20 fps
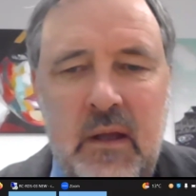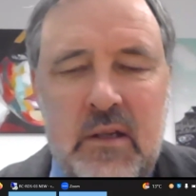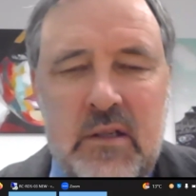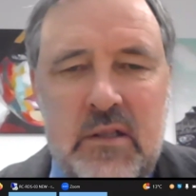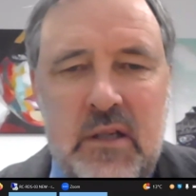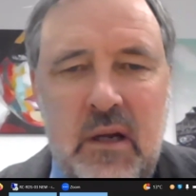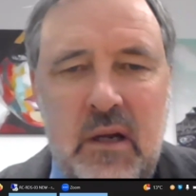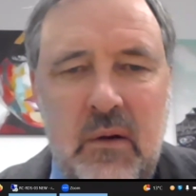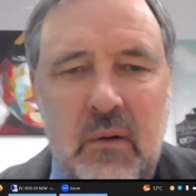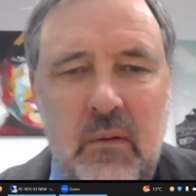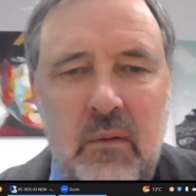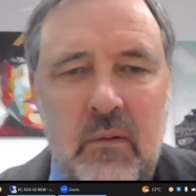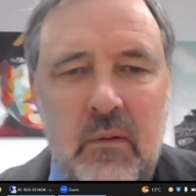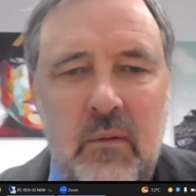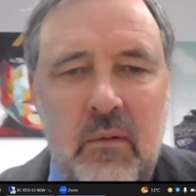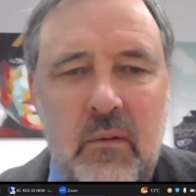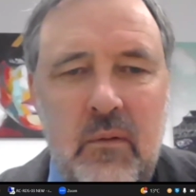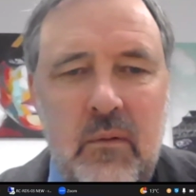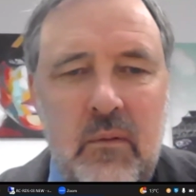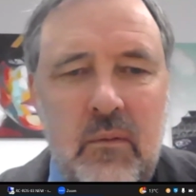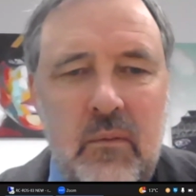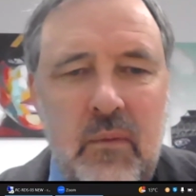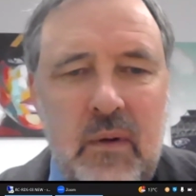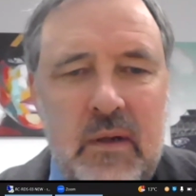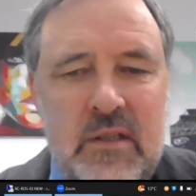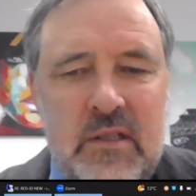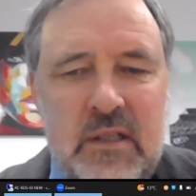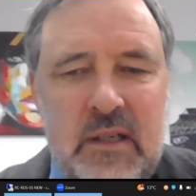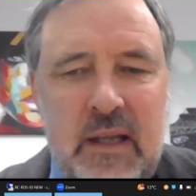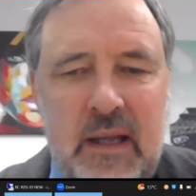So
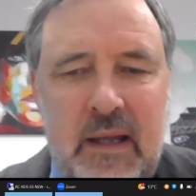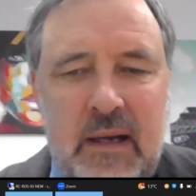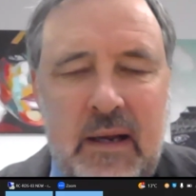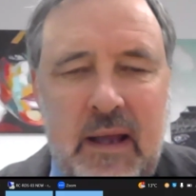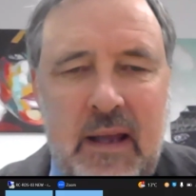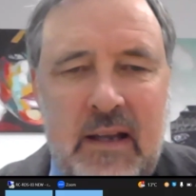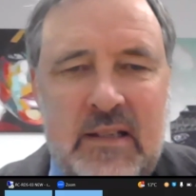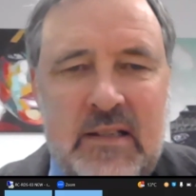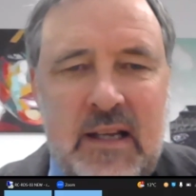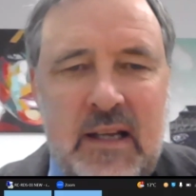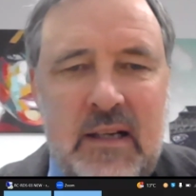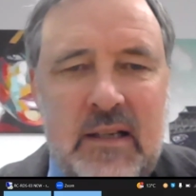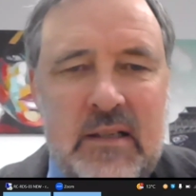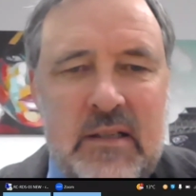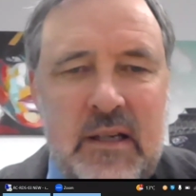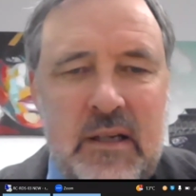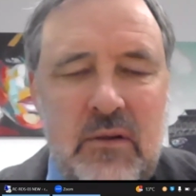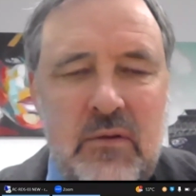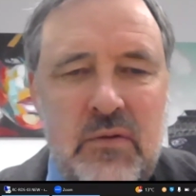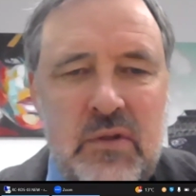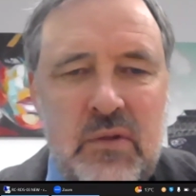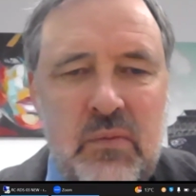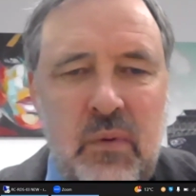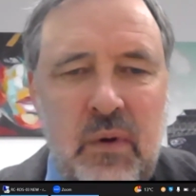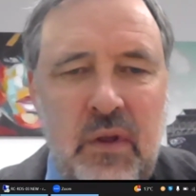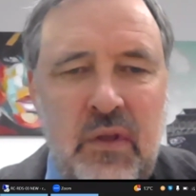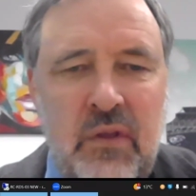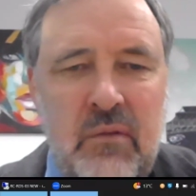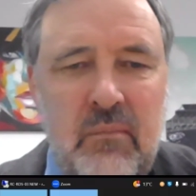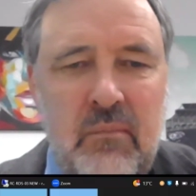once again, Anzella deals
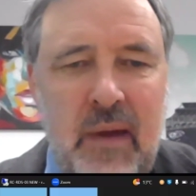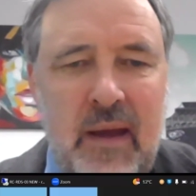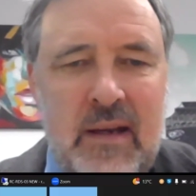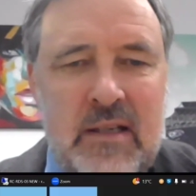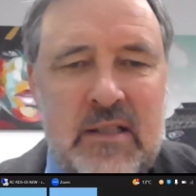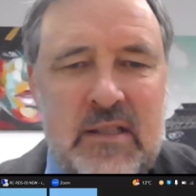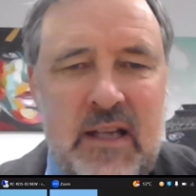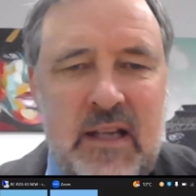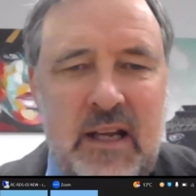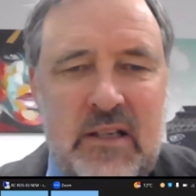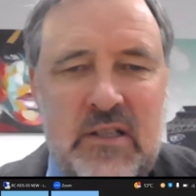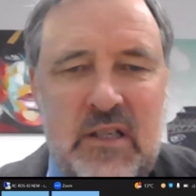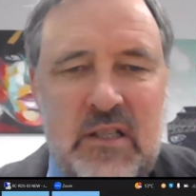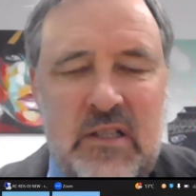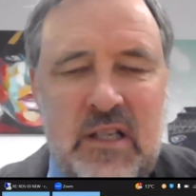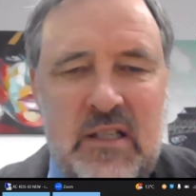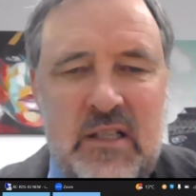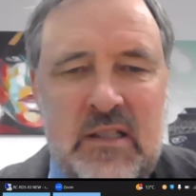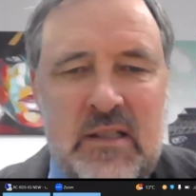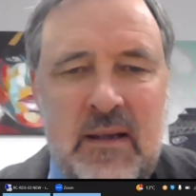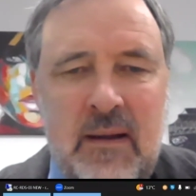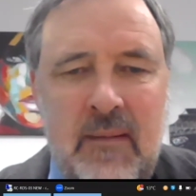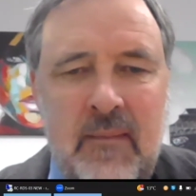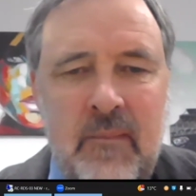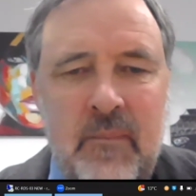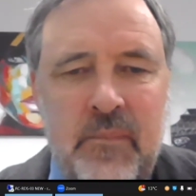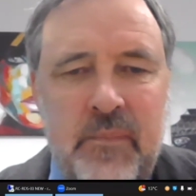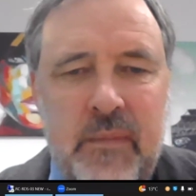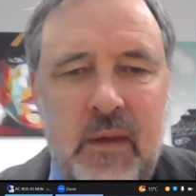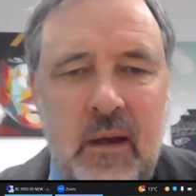with matters such as this
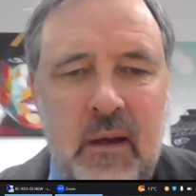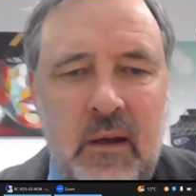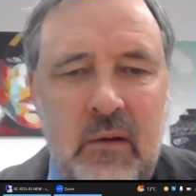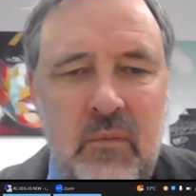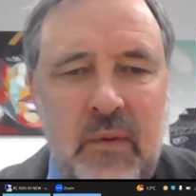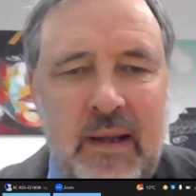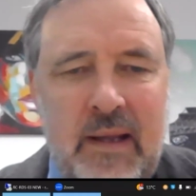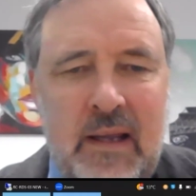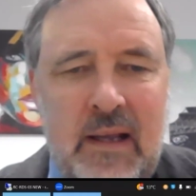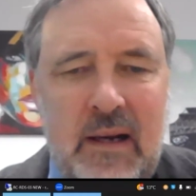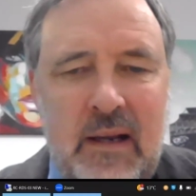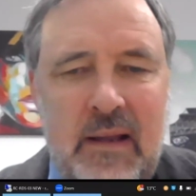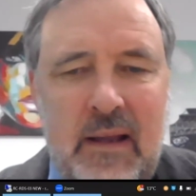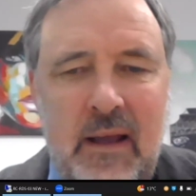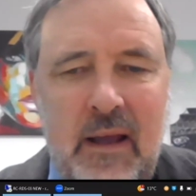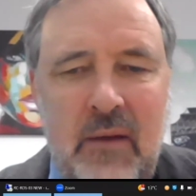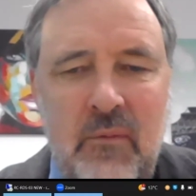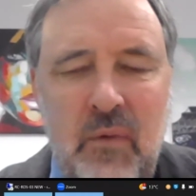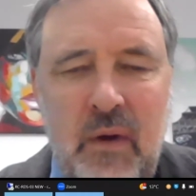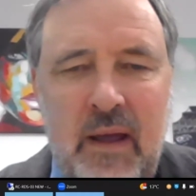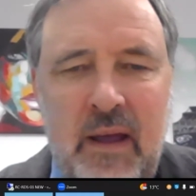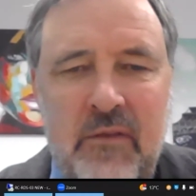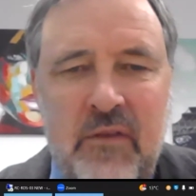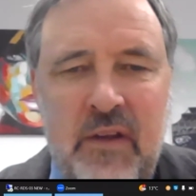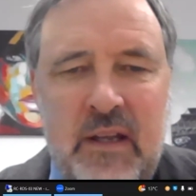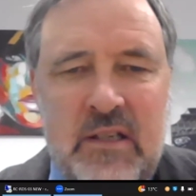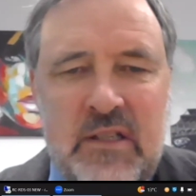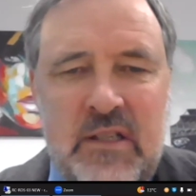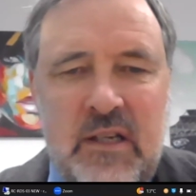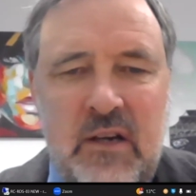regularly, and we're
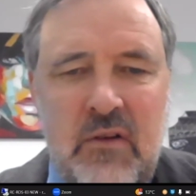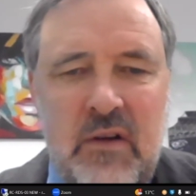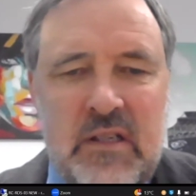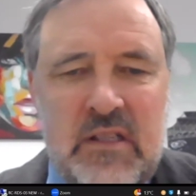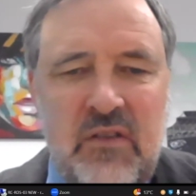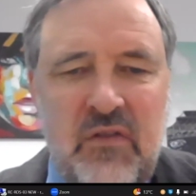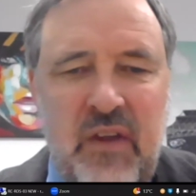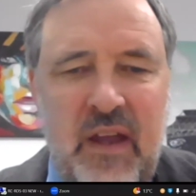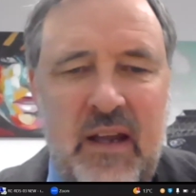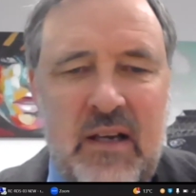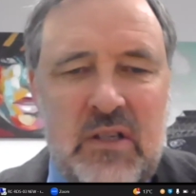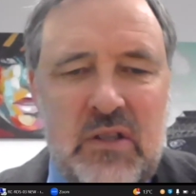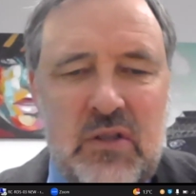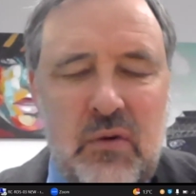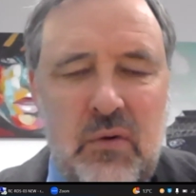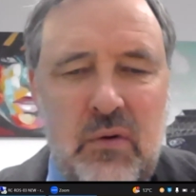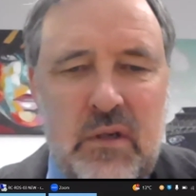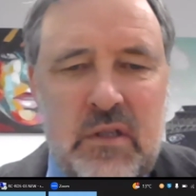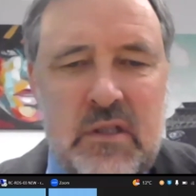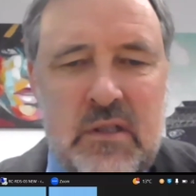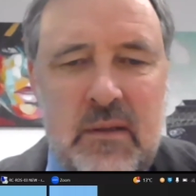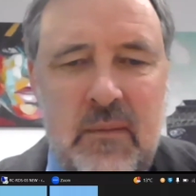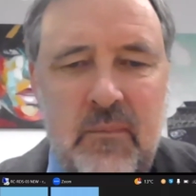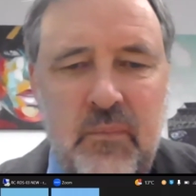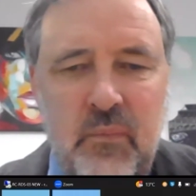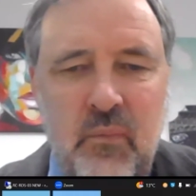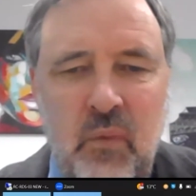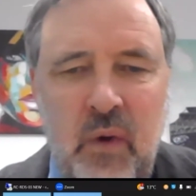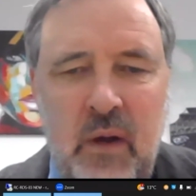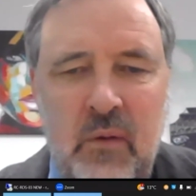having a series of Ed Talks
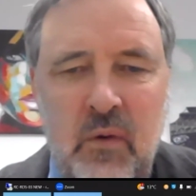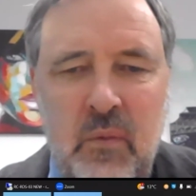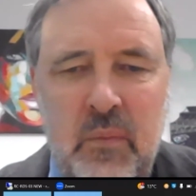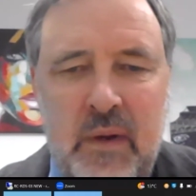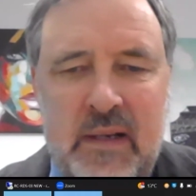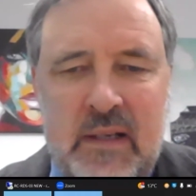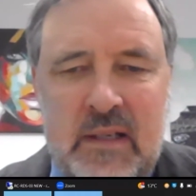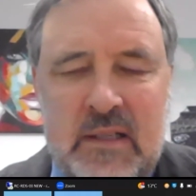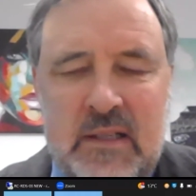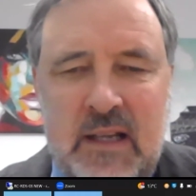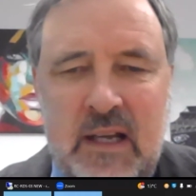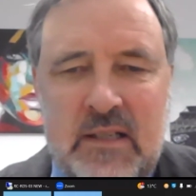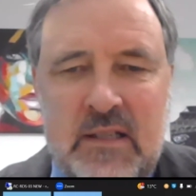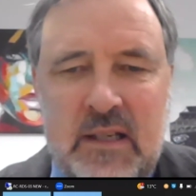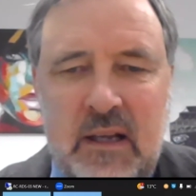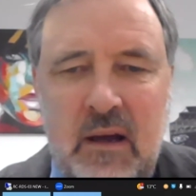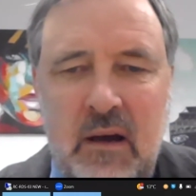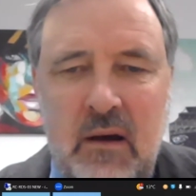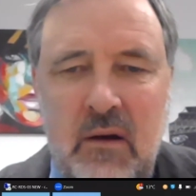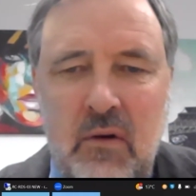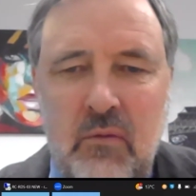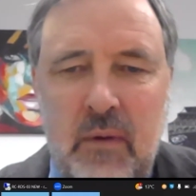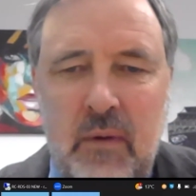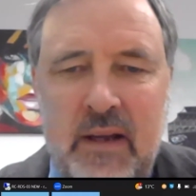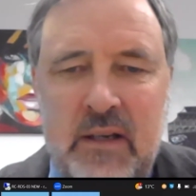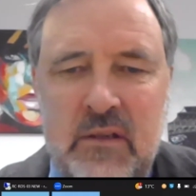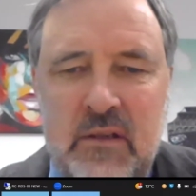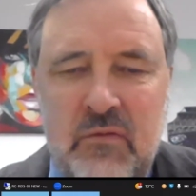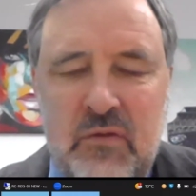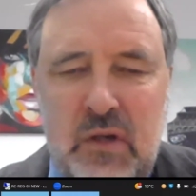where we'll be discussing a whole
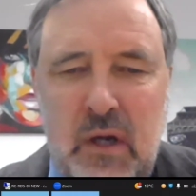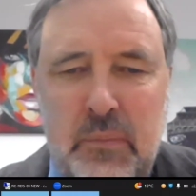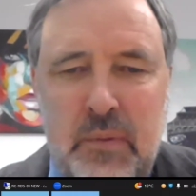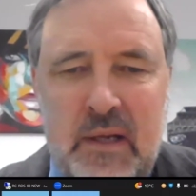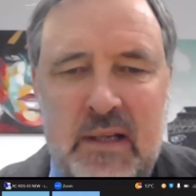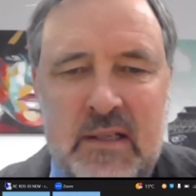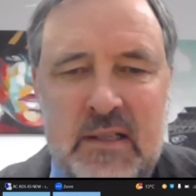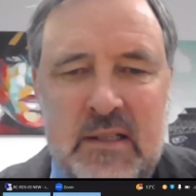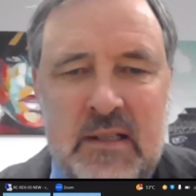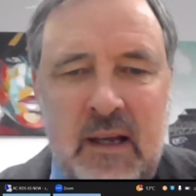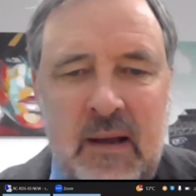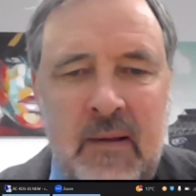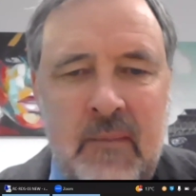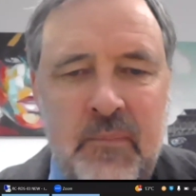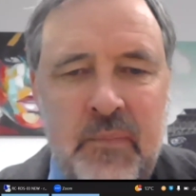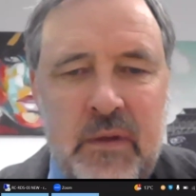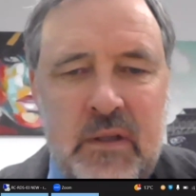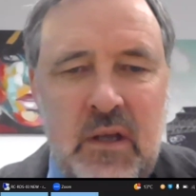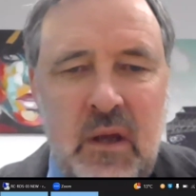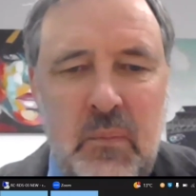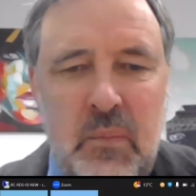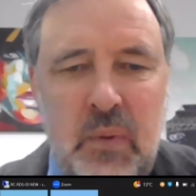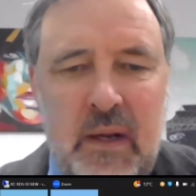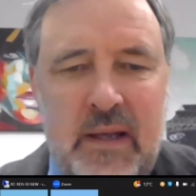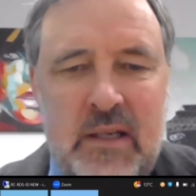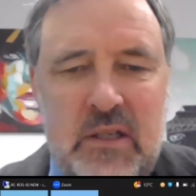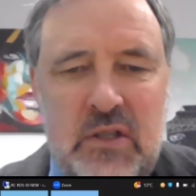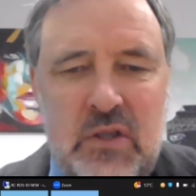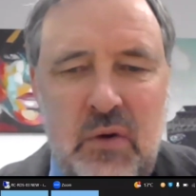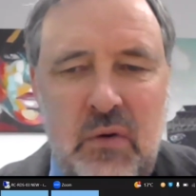range of topics. So
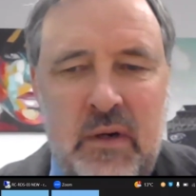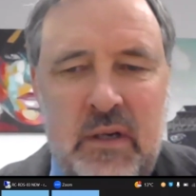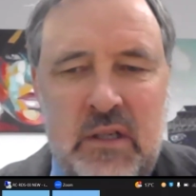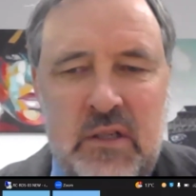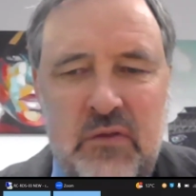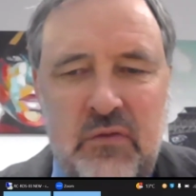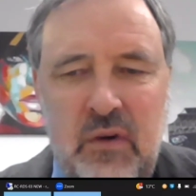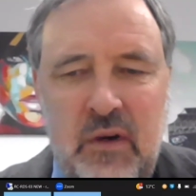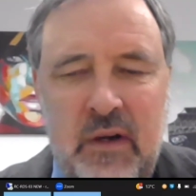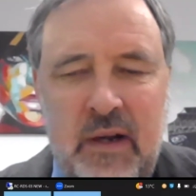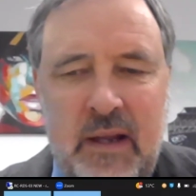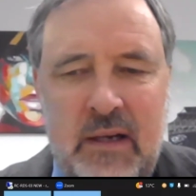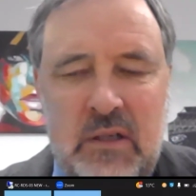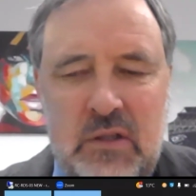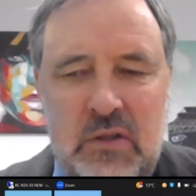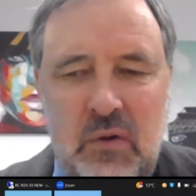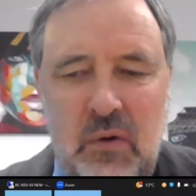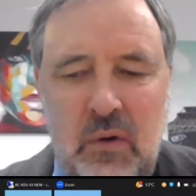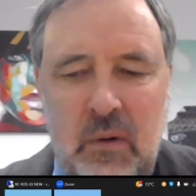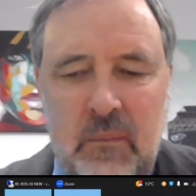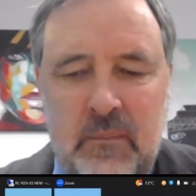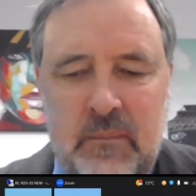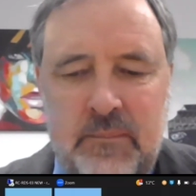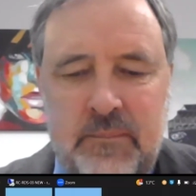please join us for an Ed Talk.